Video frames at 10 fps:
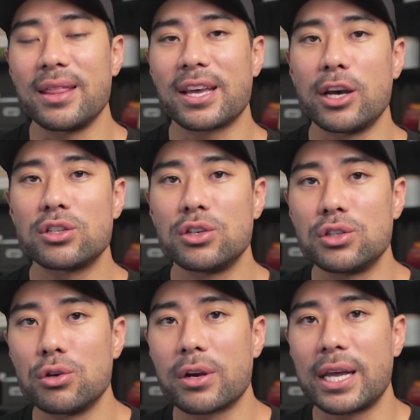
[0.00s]
Another
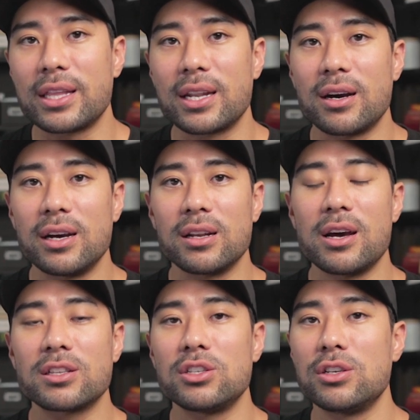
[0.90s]
go-to shortcut that I
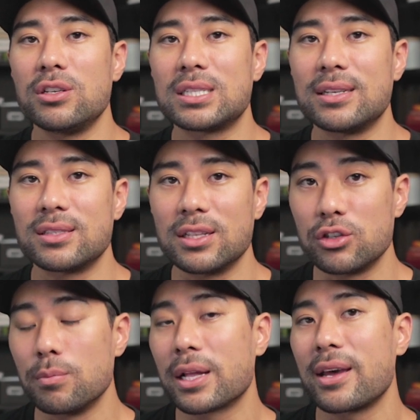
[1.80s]
like to use is the
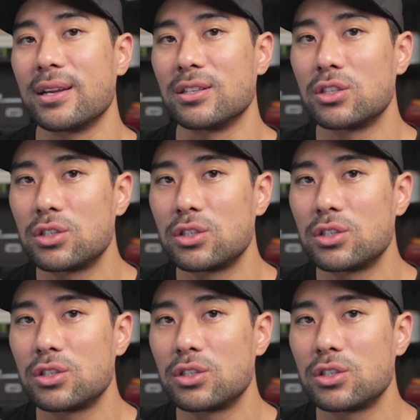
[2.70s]
duplicate